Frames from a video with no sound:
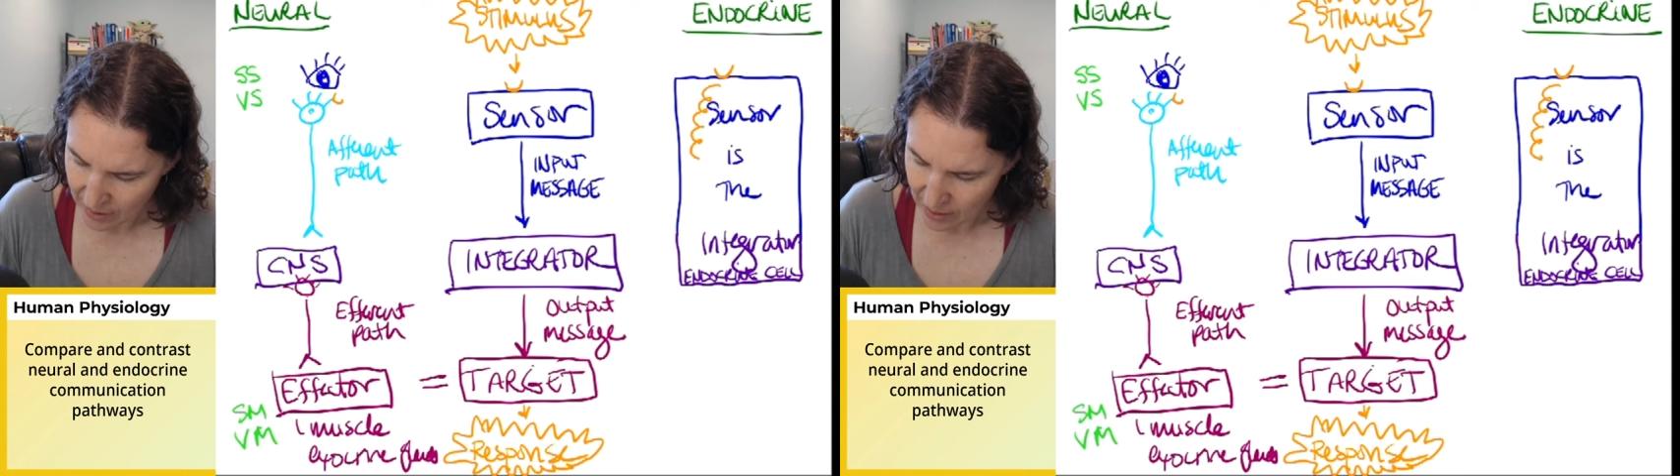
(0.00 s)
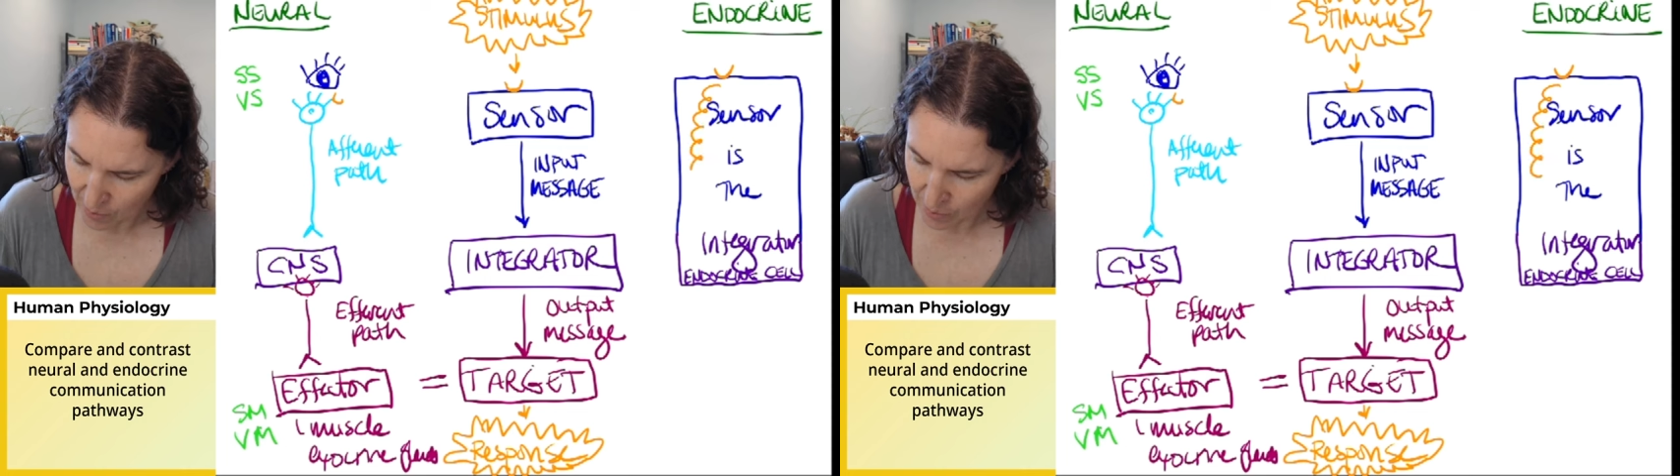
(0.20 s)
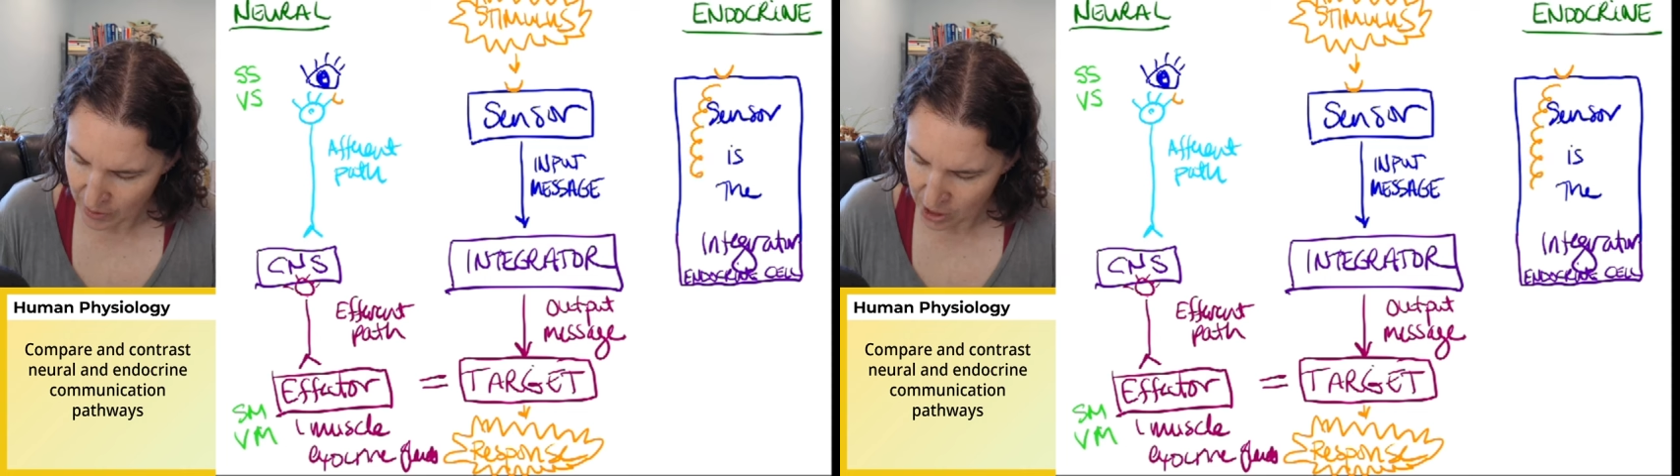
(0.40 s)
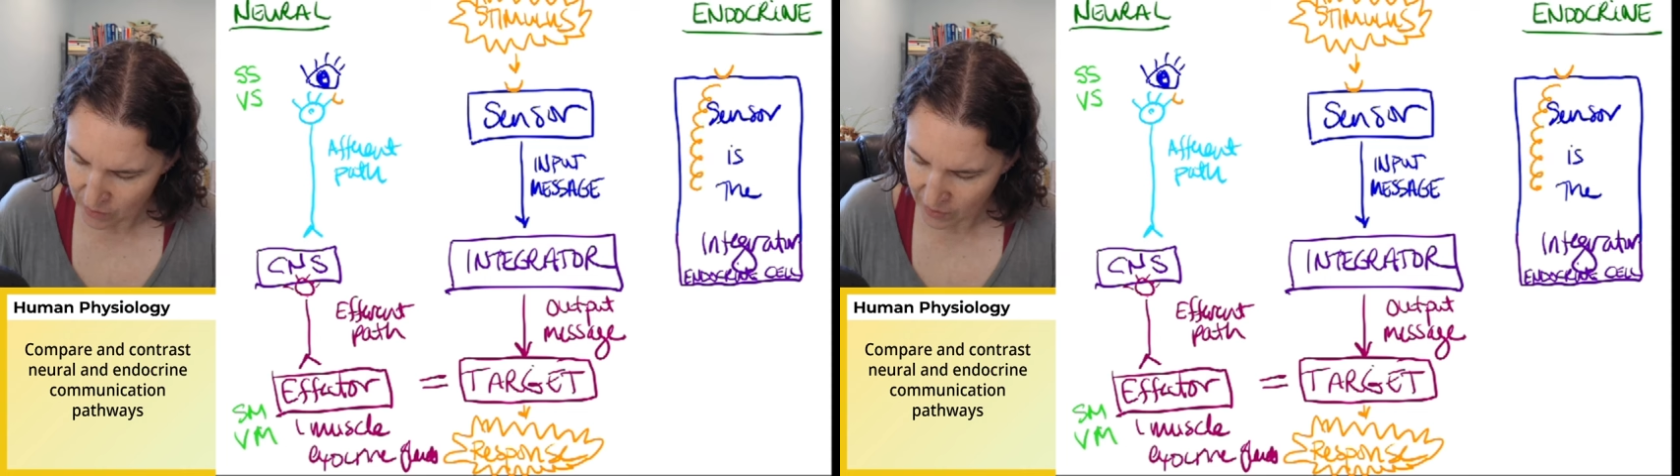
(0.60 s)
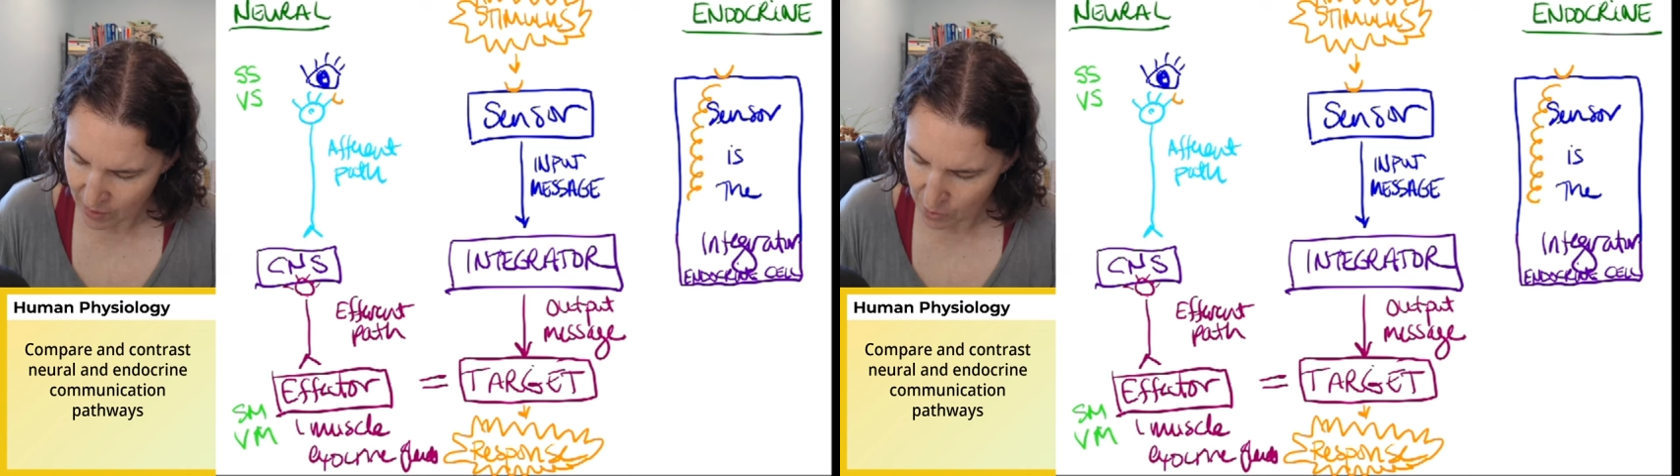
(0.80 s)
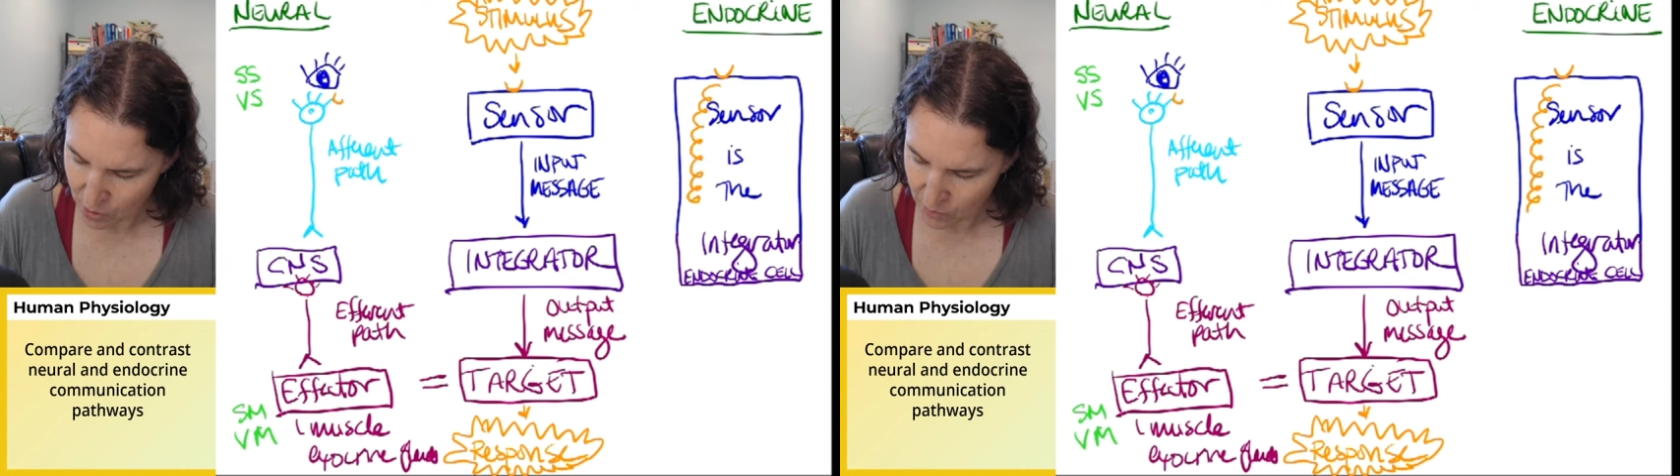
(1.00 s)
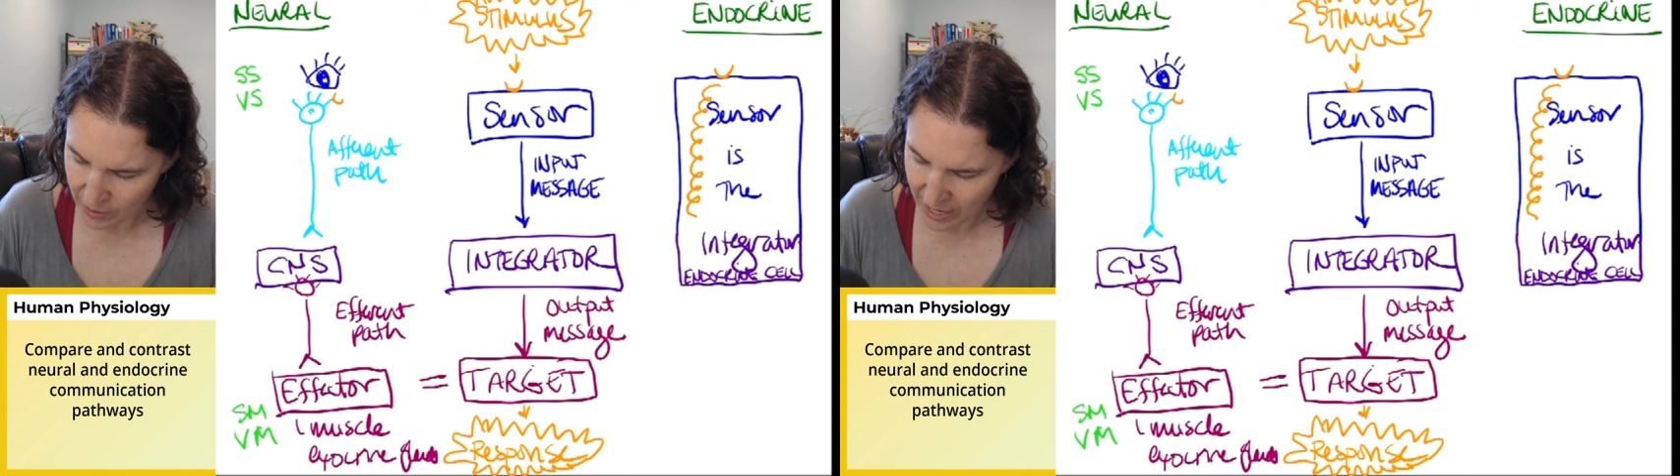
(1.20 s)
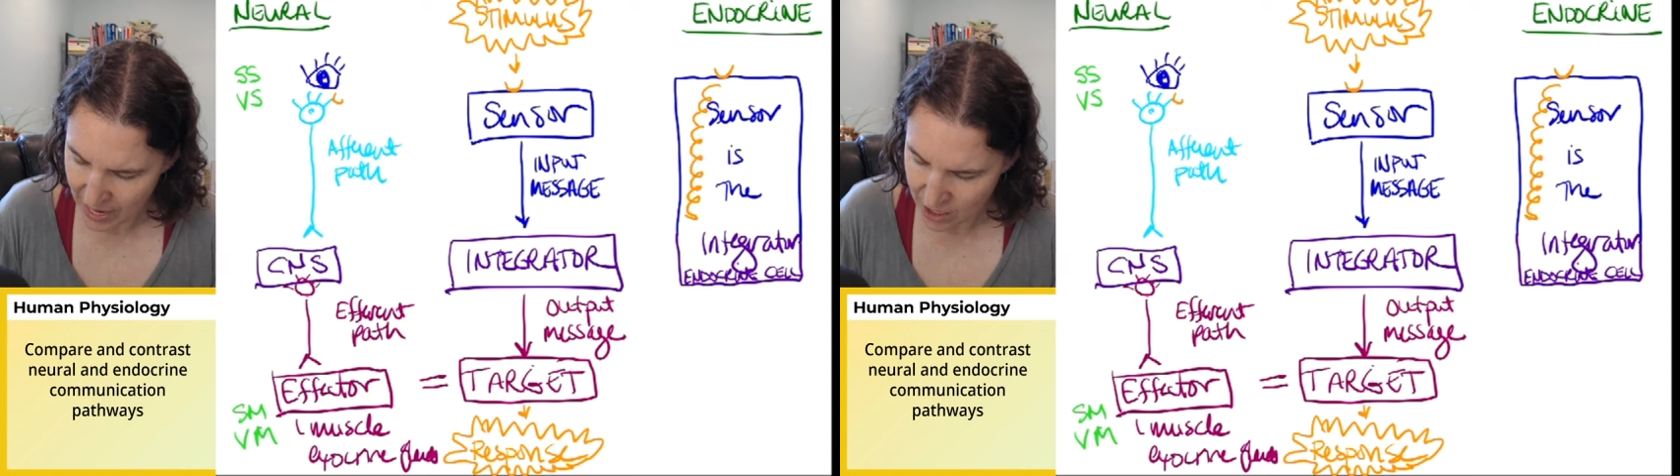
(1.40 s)
a bunch of chemical
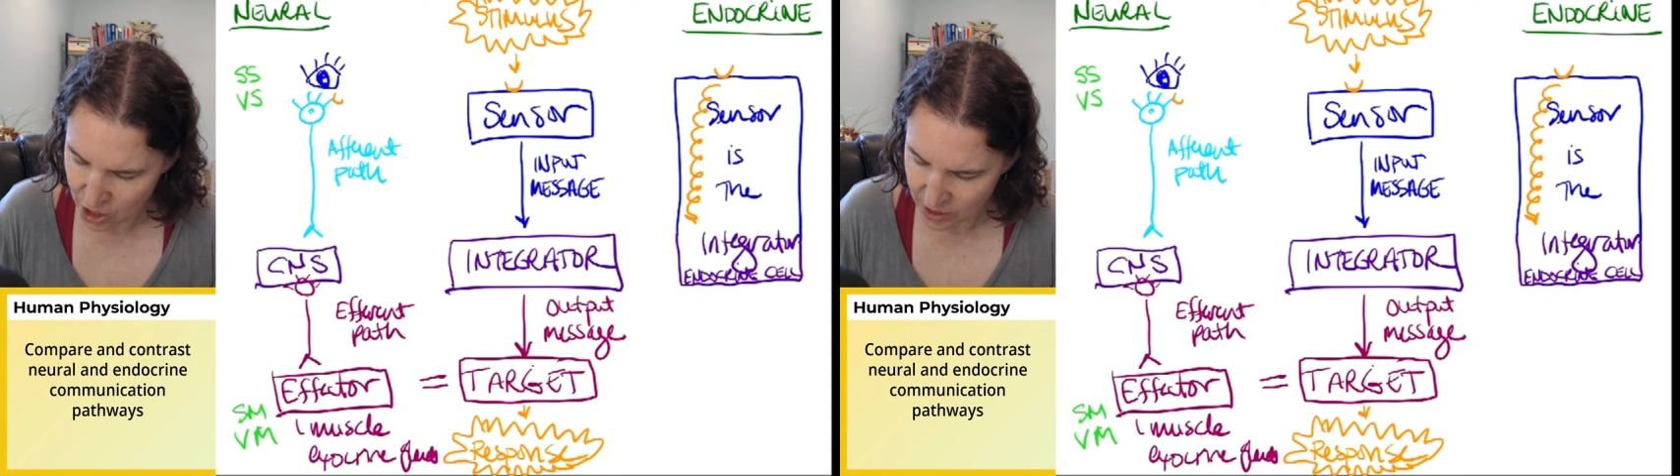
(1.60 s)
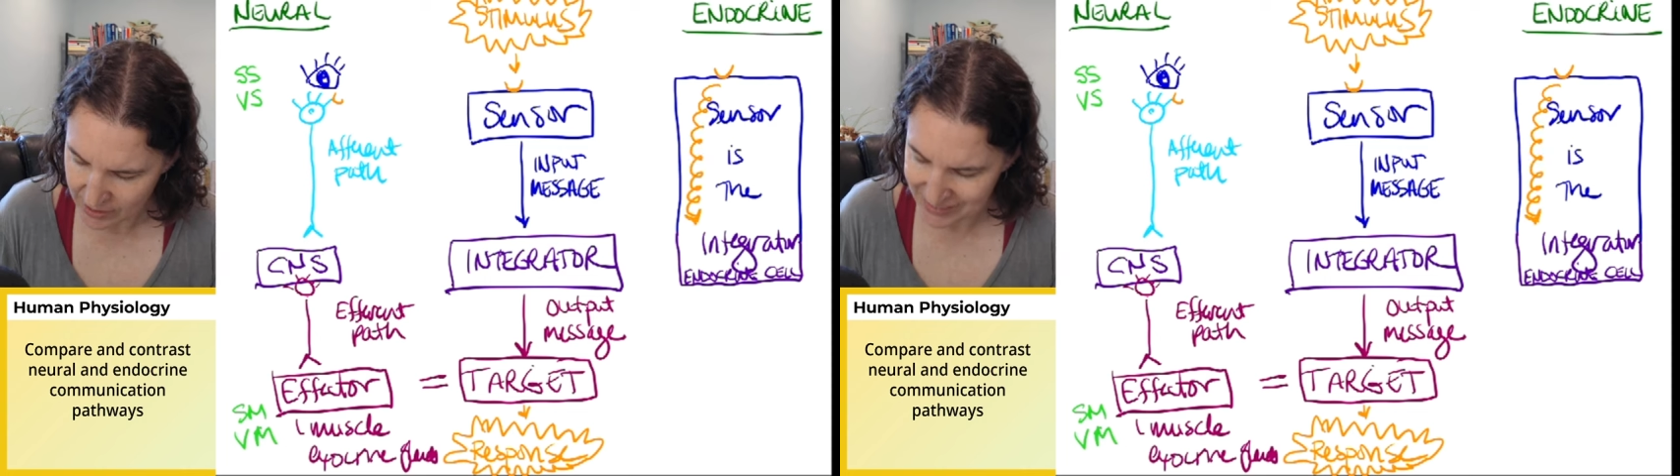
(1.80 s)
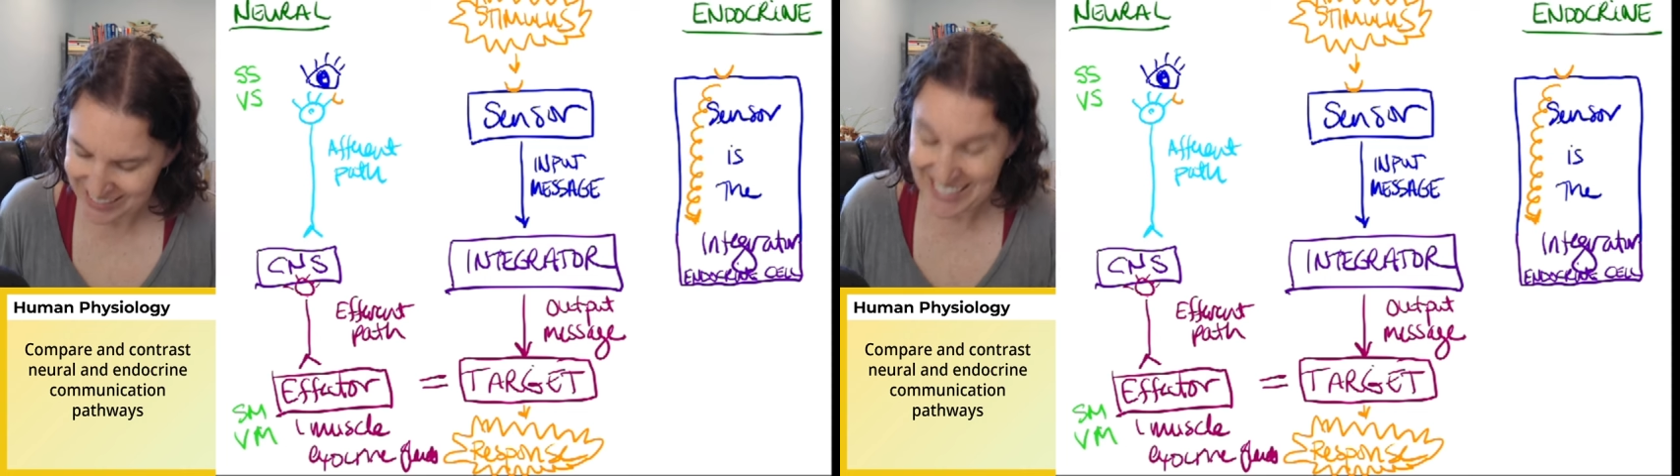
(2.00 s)
reactions